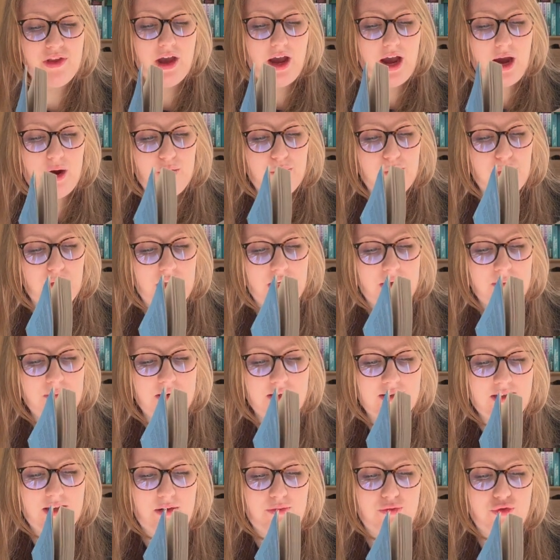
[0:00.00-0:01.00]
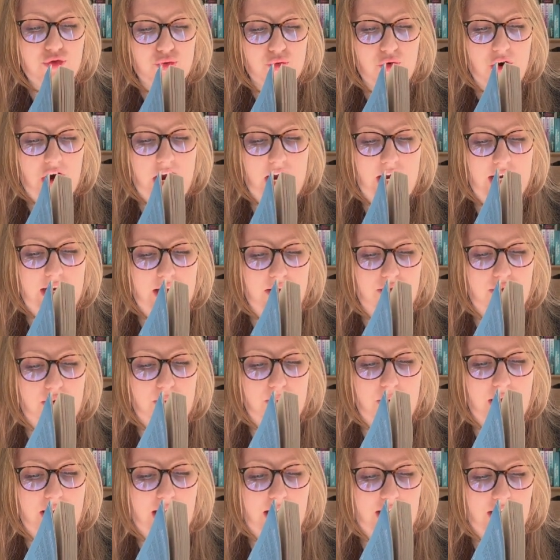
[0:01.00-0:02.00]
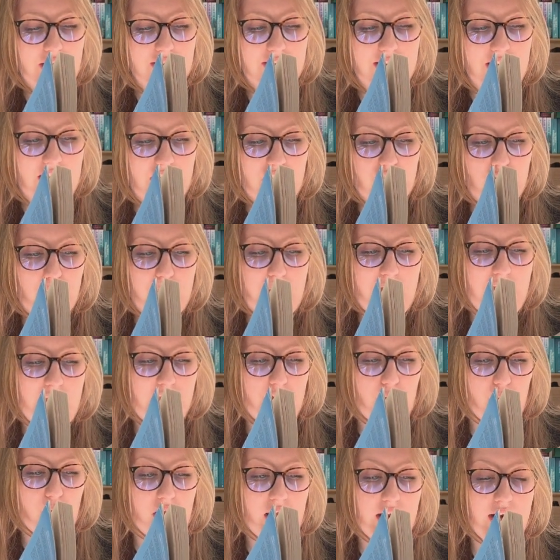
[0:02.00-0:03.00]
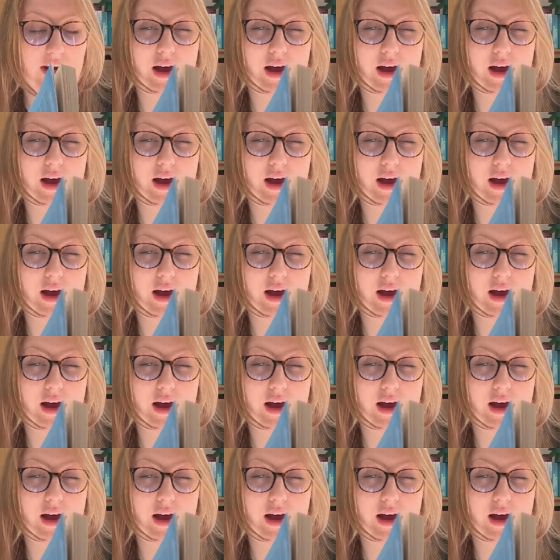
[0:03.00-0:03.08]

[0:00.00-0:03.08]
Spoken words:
I would bleed myself dry if it meant I could take your pain away.